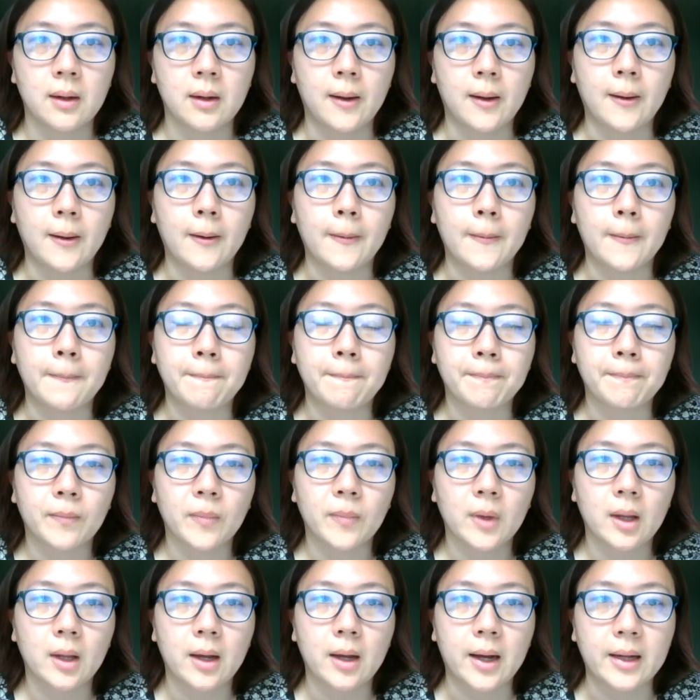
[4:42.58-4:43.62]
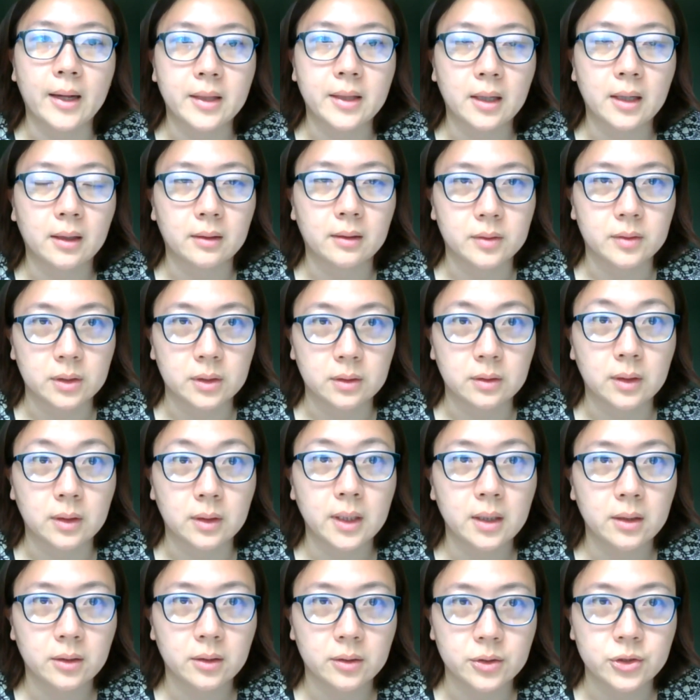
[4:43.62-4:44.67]
I think the
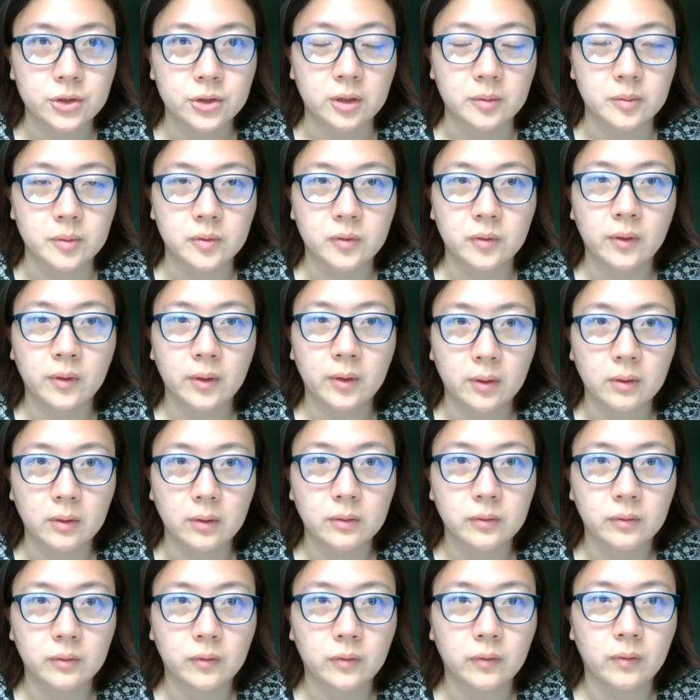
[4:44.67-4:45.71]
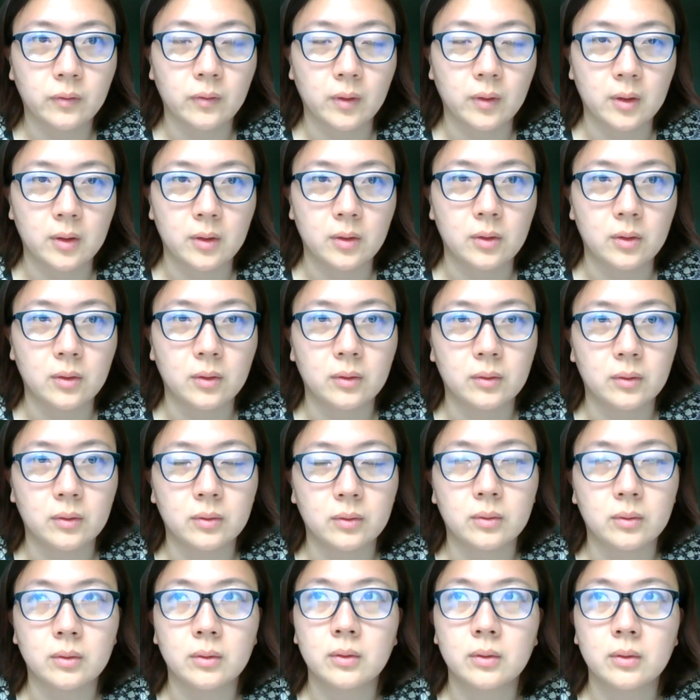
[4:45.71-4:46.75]
leadership skills,
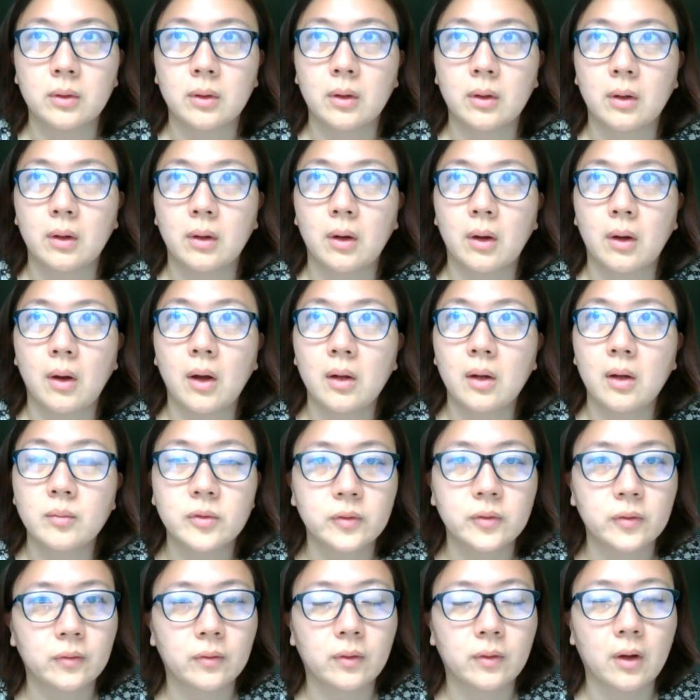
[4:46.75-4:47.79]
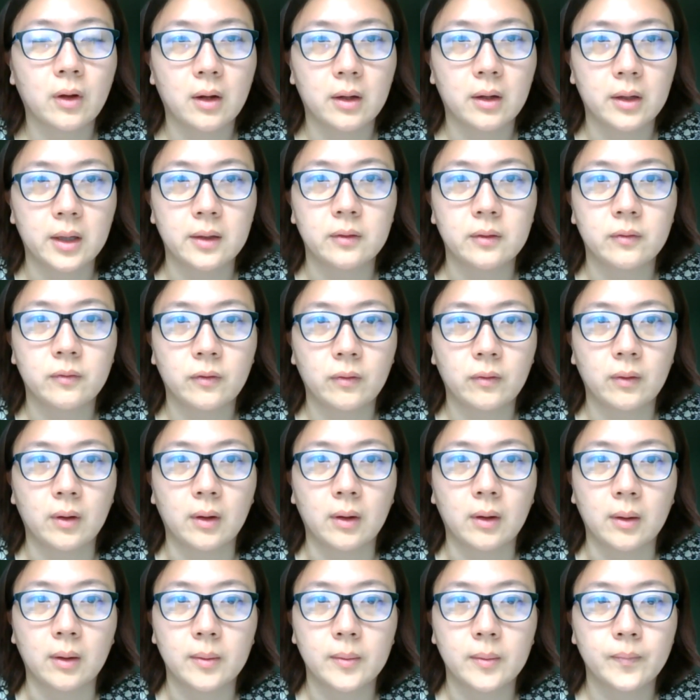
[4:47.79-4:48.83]
you almost got it.
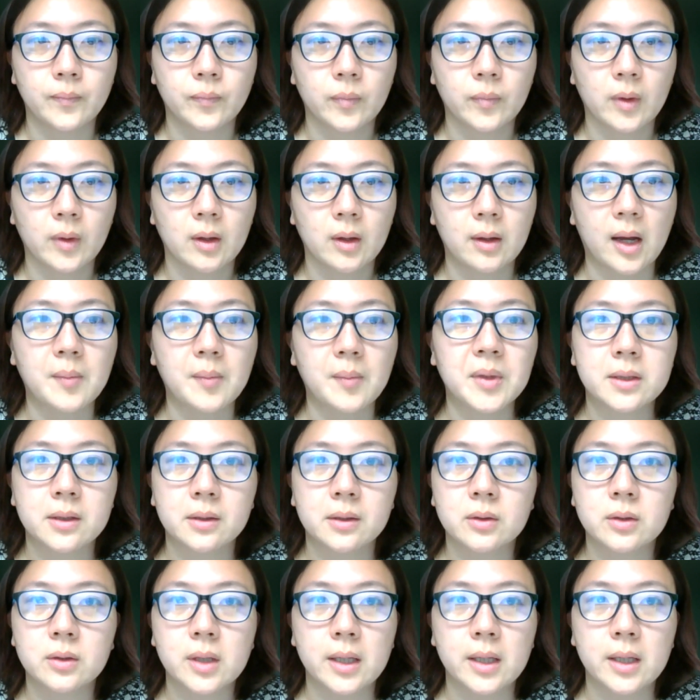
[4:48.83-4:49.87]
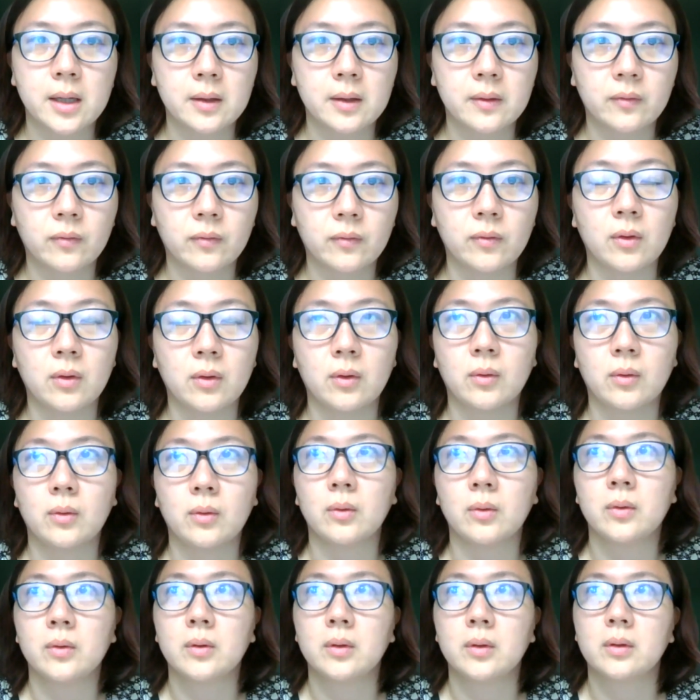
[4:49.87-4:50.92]
I mean, there is
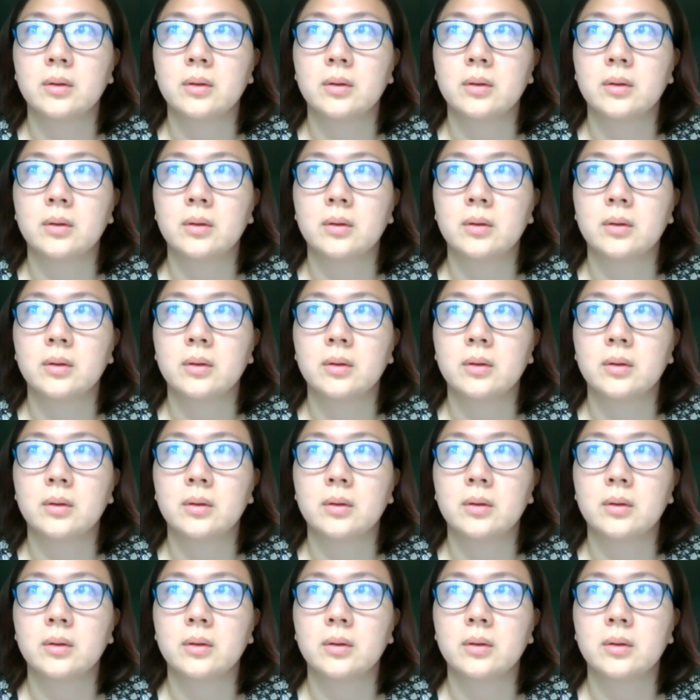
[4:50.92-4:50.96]
no,